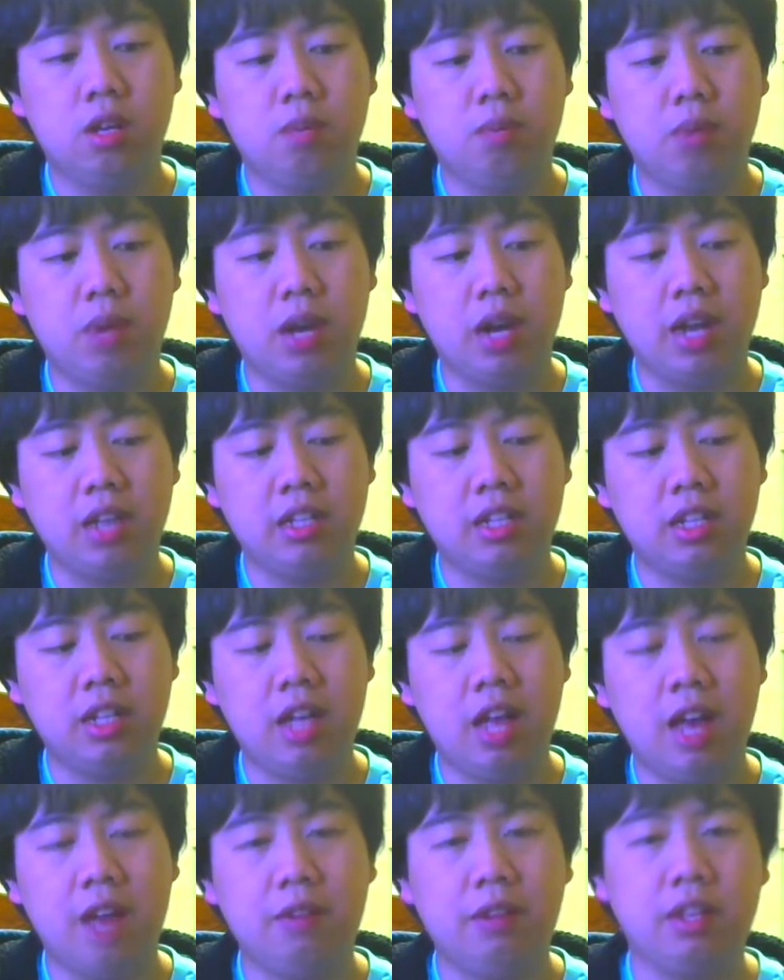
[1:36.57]
But I still
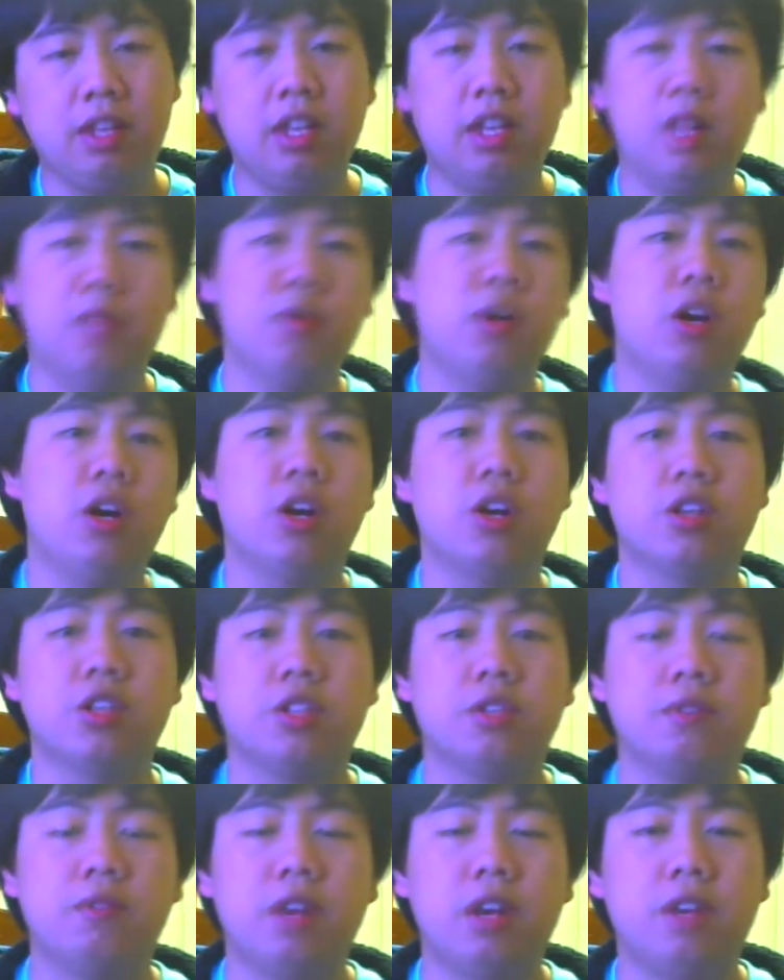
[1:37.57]
have Kingdom Hearts
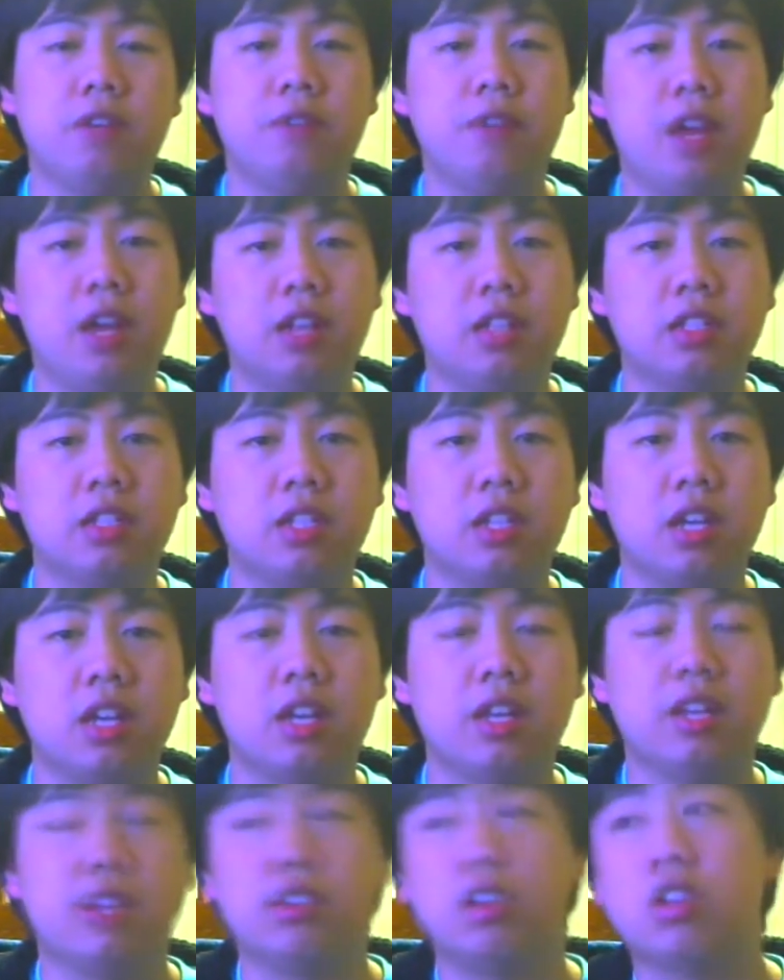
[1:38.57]
and Final Fantasy,
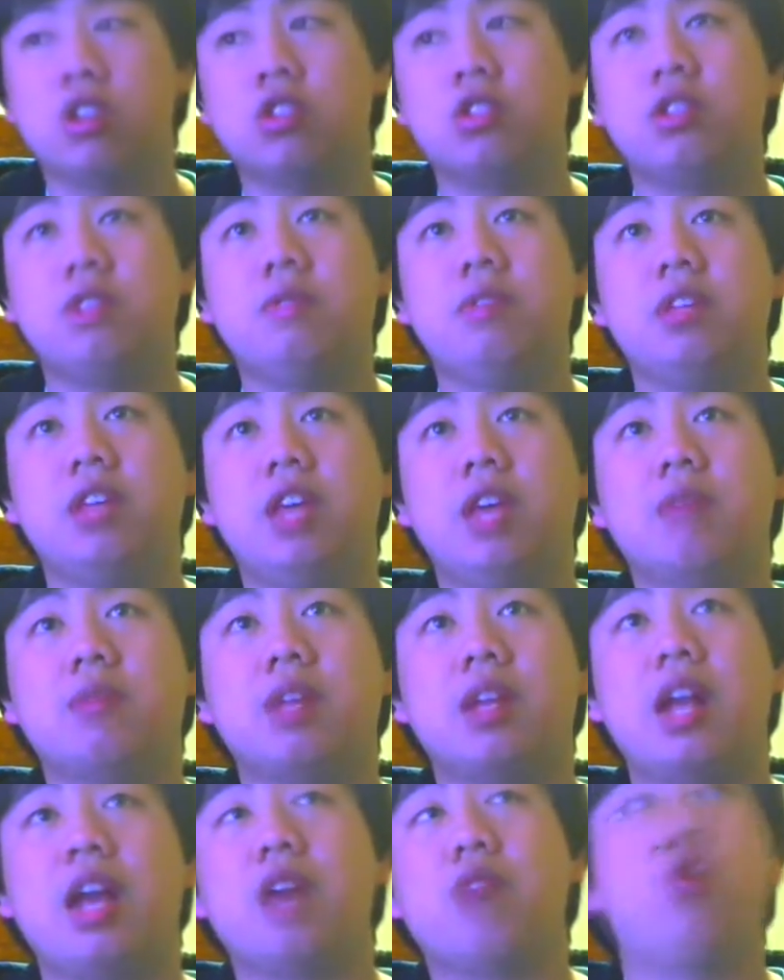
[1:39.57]
and there's also even games
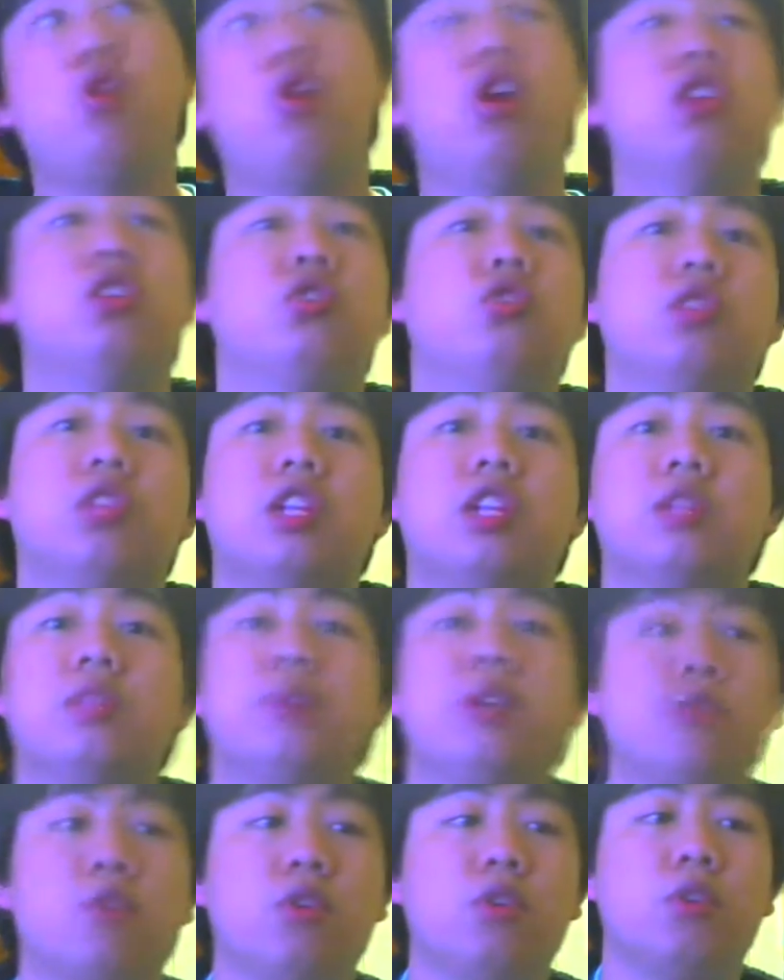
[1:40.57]
that I want to do Let's
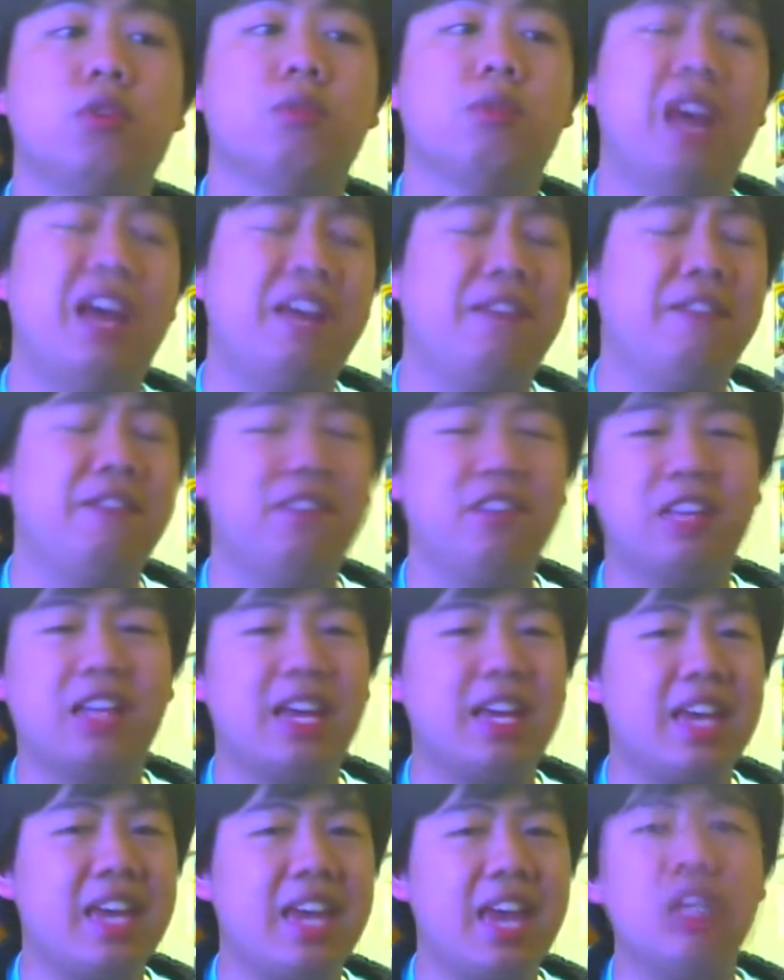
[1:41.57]
Plays for, but I feel like
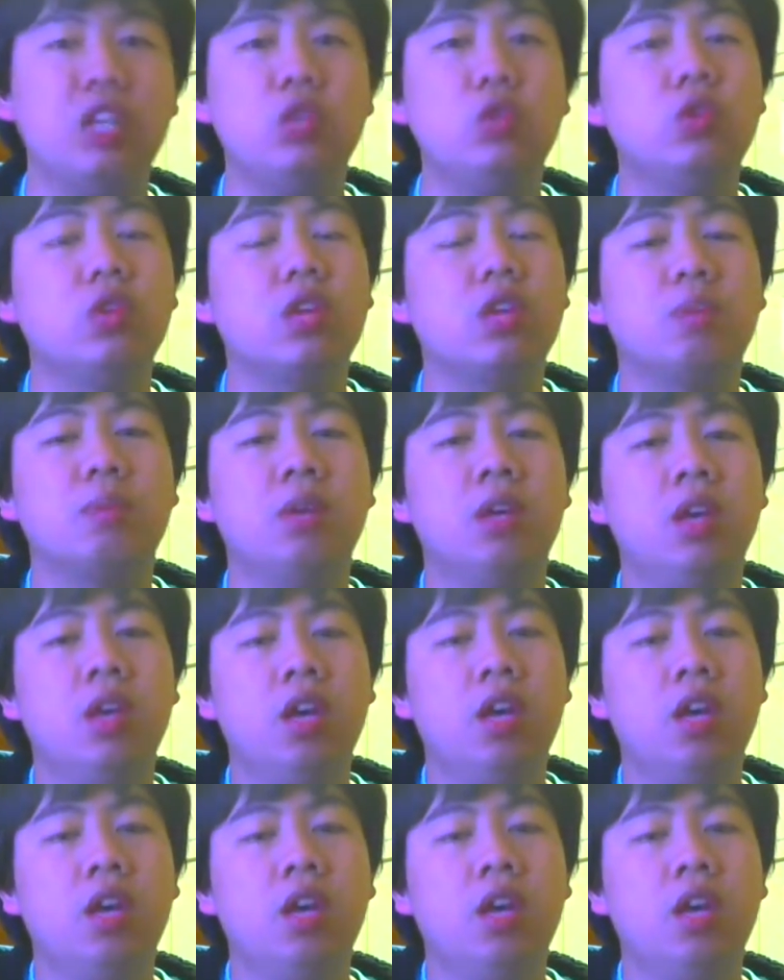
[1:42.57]
I can't do them